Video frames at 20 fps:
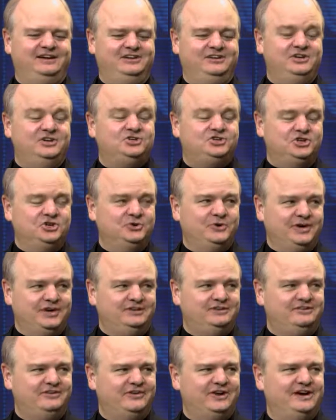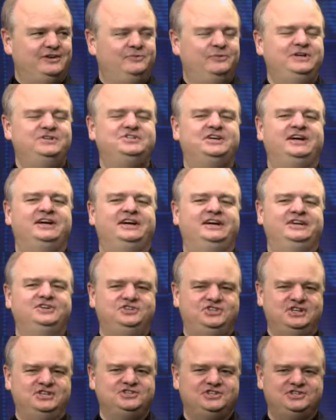Yeshua, right? We say in
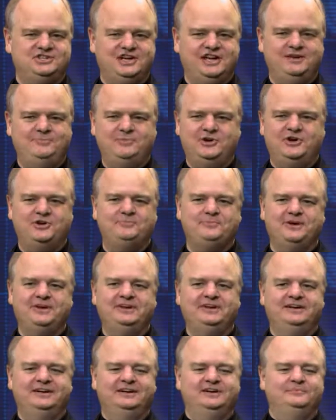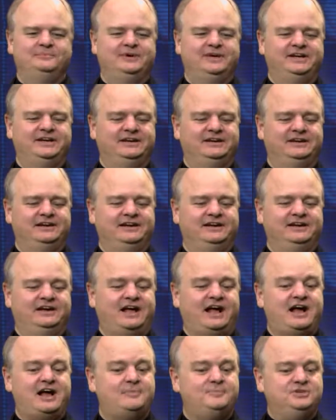Jesus' name here, but right. But
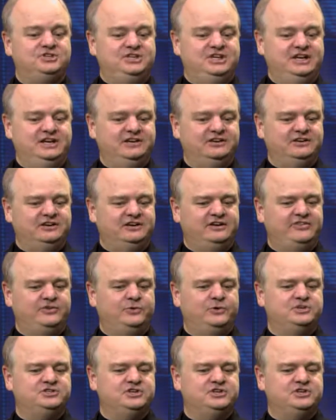HaMashiach, in other words,